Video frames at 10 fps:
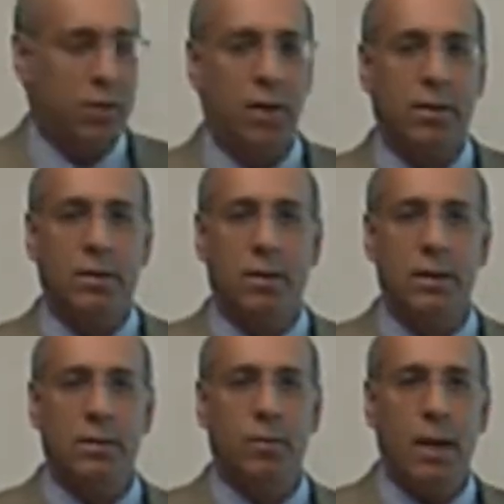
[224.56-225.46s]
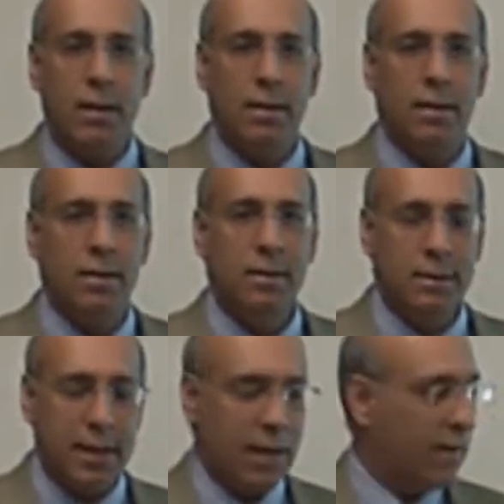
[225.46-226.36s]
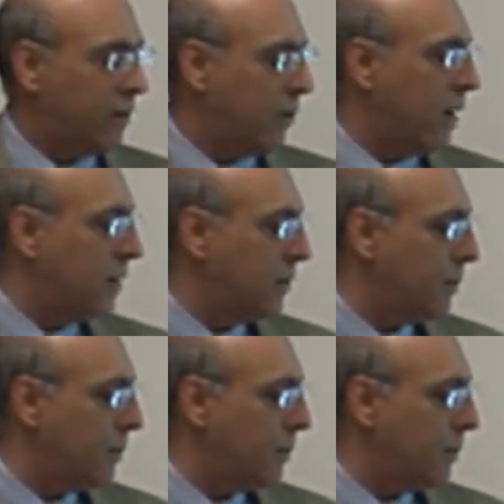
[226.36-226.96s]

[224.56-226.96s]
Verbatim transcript: structure is the retina. The center of the retina is